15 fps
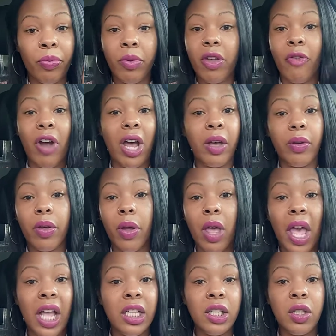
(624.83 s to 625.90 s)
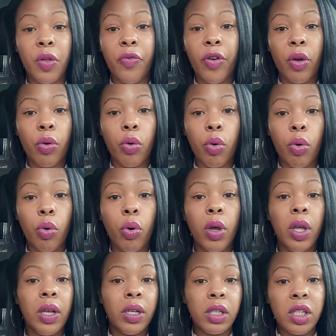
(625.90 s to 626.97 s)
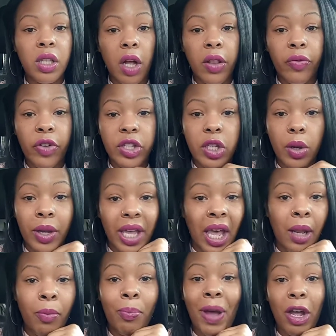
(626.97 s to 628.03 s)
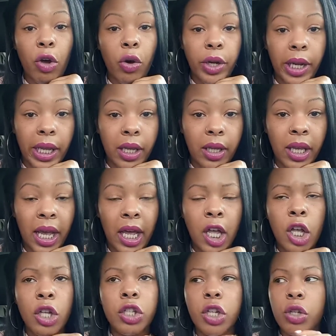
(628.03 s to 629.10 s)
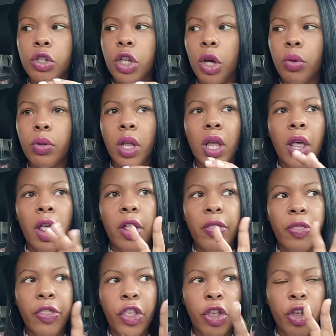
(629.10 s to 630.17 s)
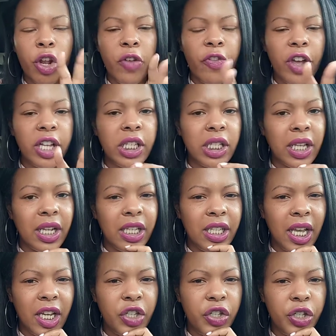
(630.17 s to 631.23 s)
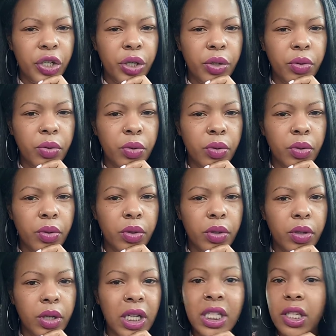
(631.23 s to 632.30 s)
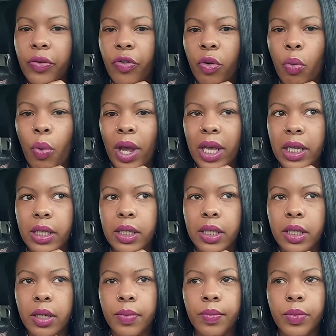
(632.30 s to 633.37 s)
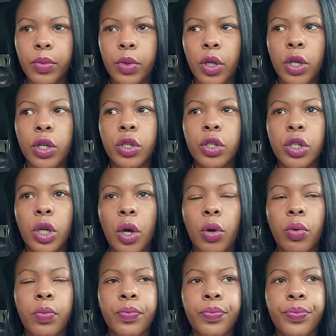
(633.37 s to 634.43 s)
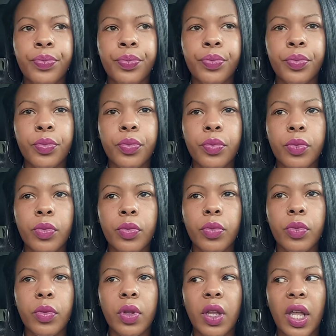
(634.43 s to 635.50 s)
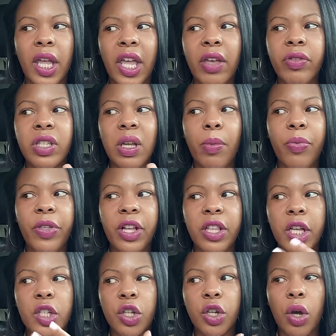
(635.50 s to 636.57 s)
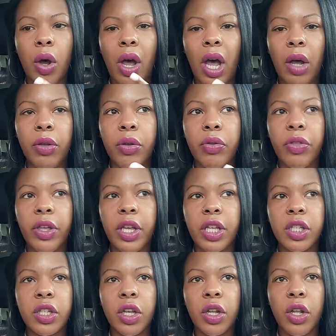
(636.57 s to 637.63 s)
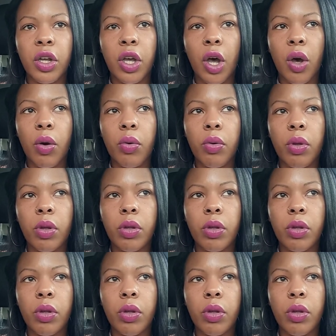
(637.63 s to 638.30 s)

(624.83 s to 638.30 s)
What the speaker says: right, end the phone call, start the video again, back on it, yeah? So don't, the universe is going to test you in different ways. So if something doesn't go how you think it's going to go,